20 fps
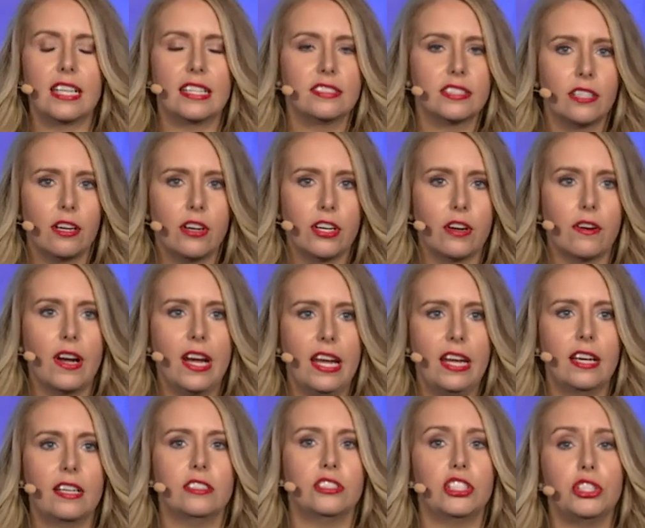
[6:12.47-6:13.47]
I saw your
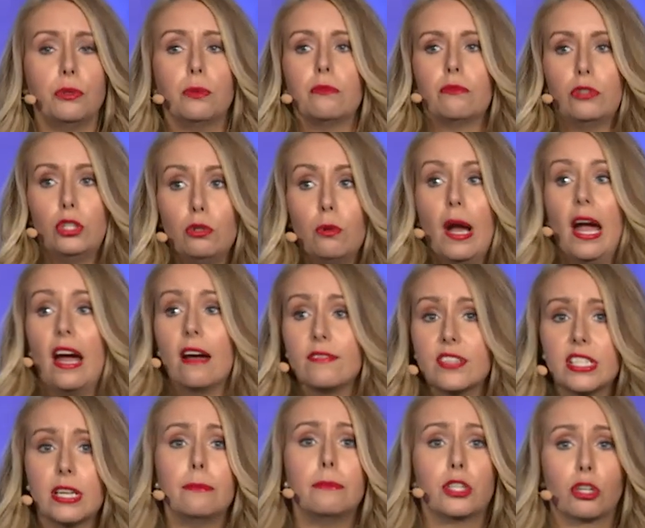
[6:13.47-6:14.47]
hands, you have
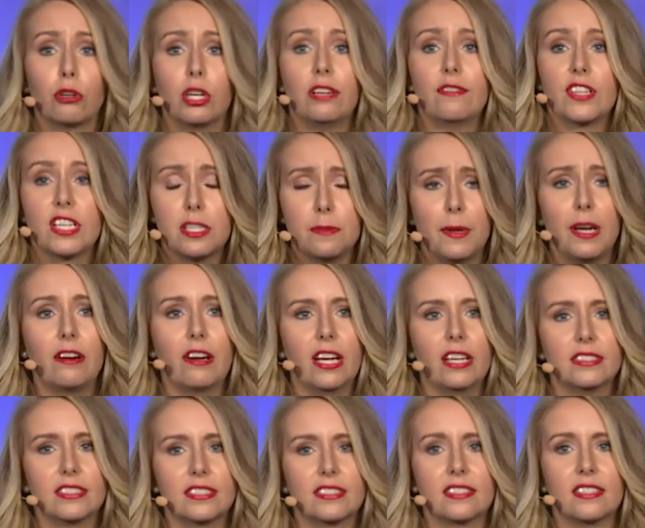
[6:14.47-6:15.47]
some degree of
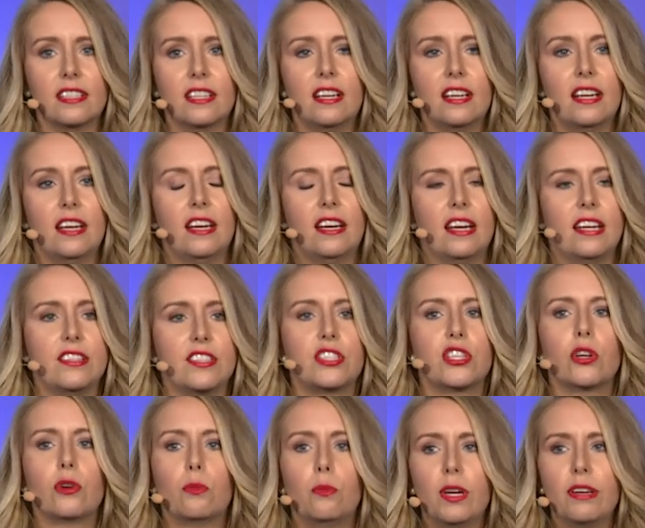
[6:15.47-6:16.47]
experience. And
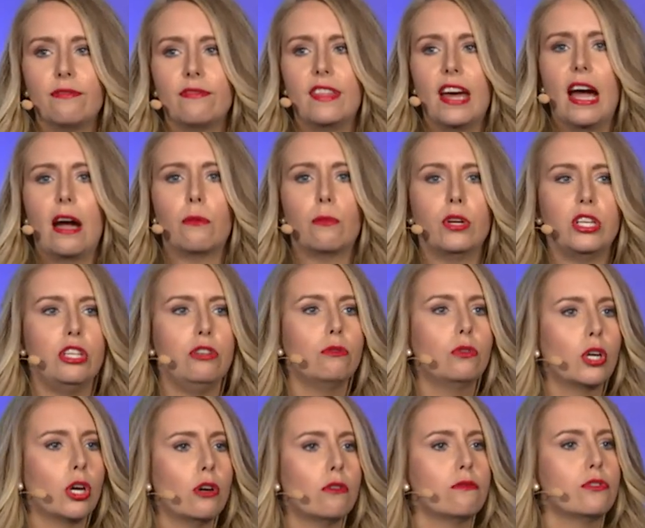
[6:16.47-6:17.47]
so with that, when you
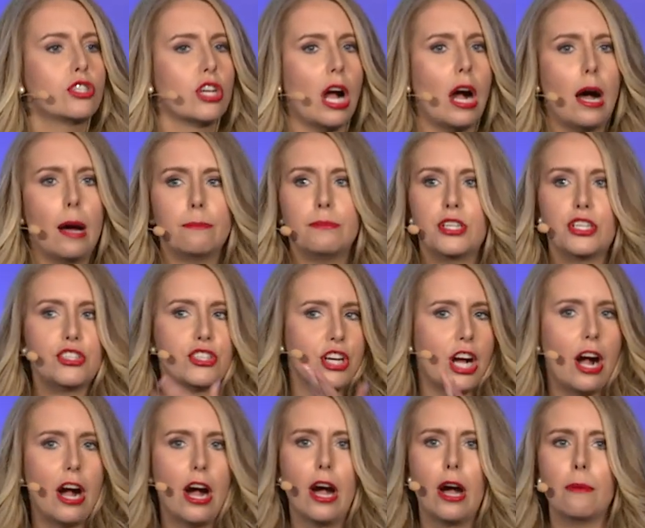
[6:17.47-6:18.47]
go job to
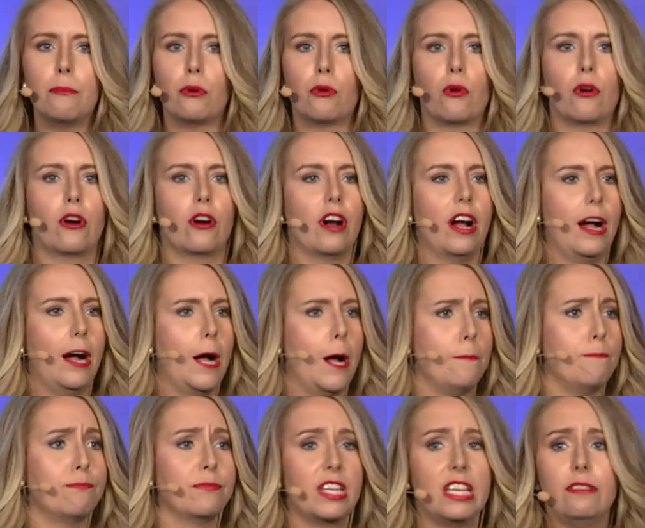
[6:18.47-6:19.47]
job, or
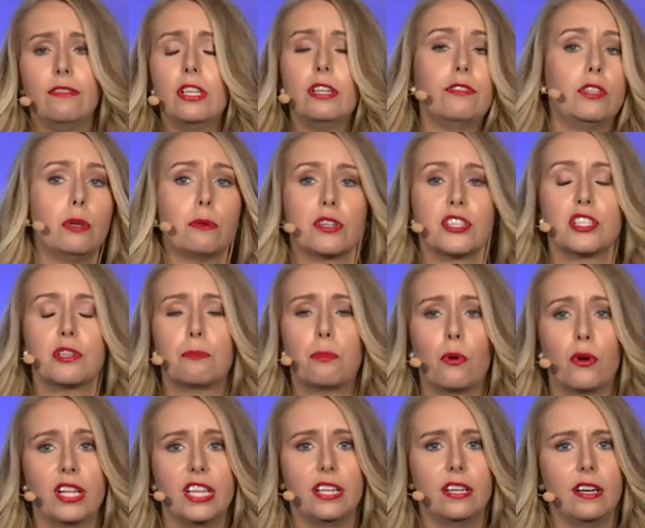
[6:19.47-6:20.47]
even if you were
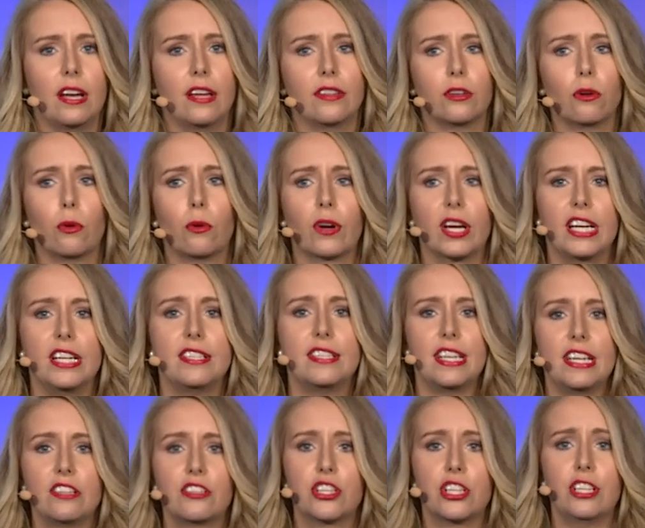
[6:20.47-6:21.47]
supporting another
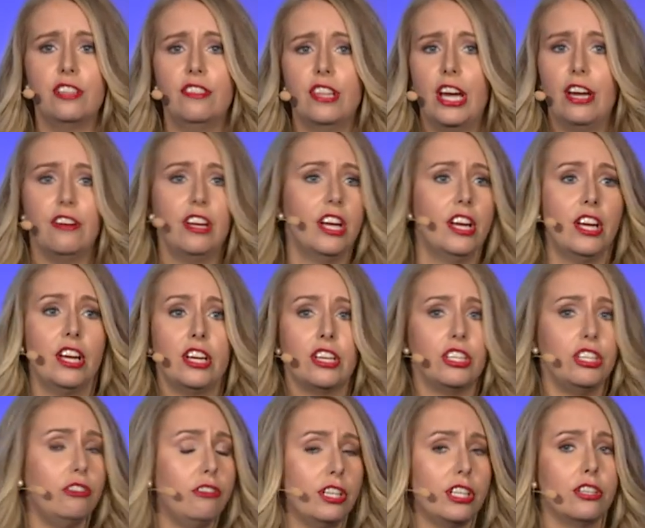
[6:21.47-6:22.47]
organization that
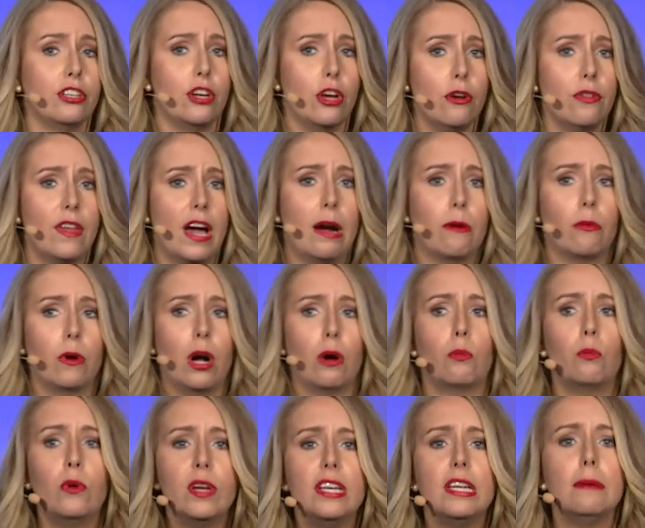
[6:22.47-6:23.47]
you didn't know that well,
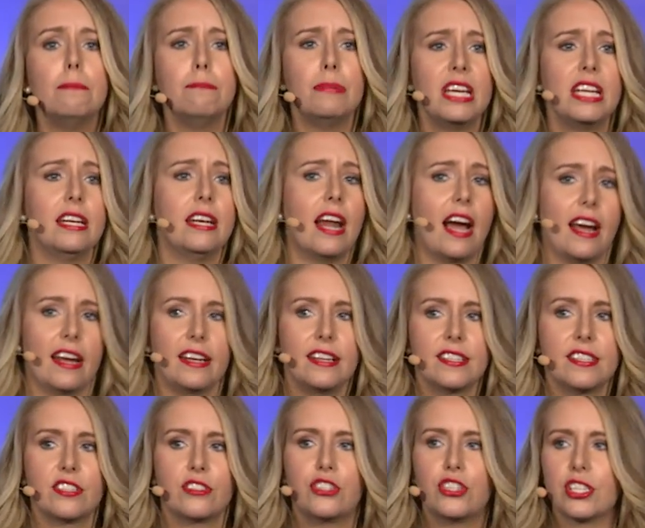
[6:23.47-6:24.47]
wouldn't it be
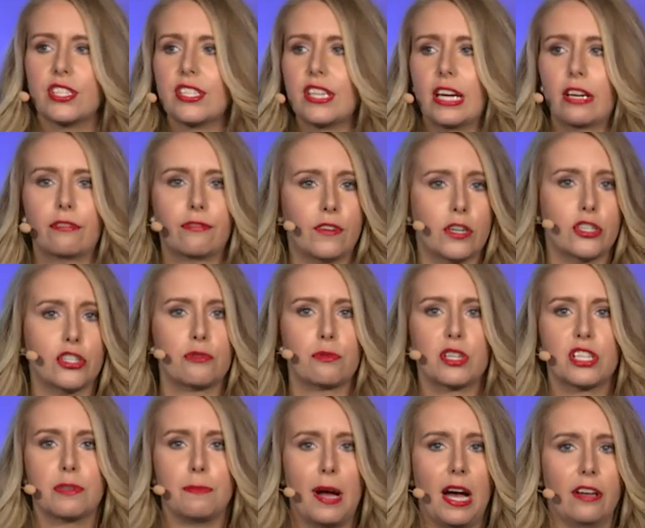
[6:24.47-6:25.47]
nice, just like first
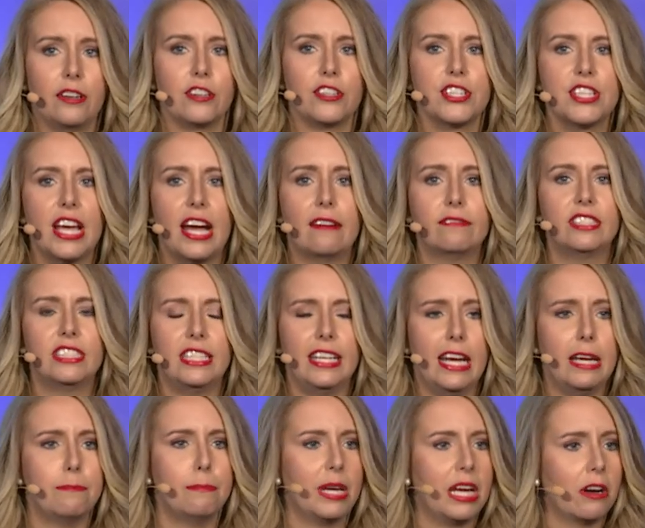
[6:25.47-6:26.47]
responders have
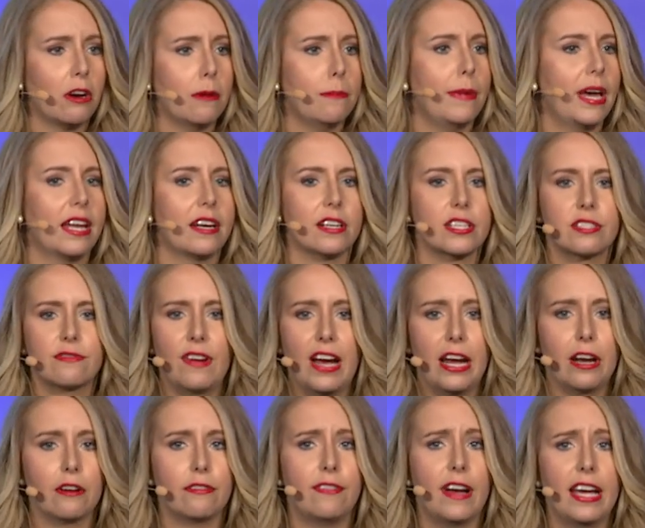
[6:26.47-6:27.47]
today, paramedics,
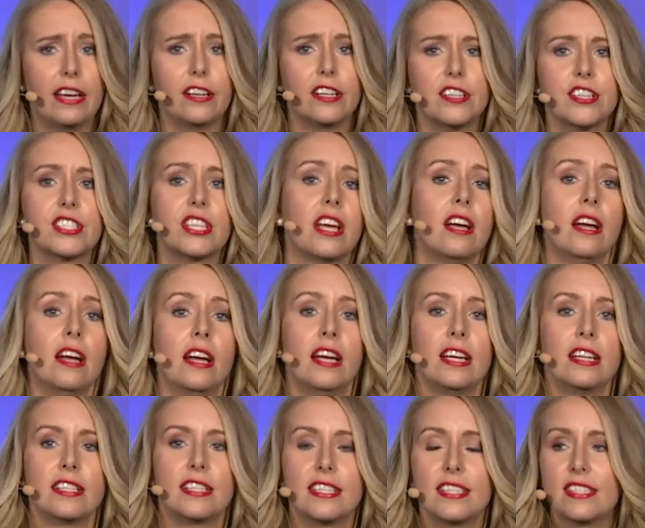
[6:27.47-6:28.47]
firefighters,
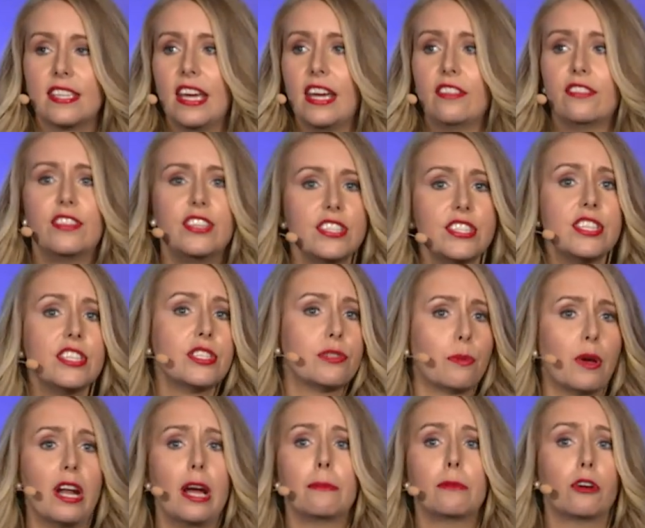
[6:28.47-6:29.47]
to say, this is
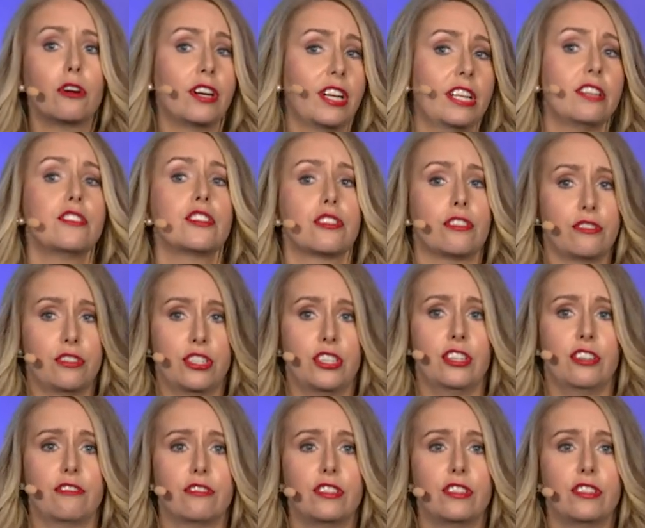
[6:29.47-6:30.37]
what I'm credentialed to,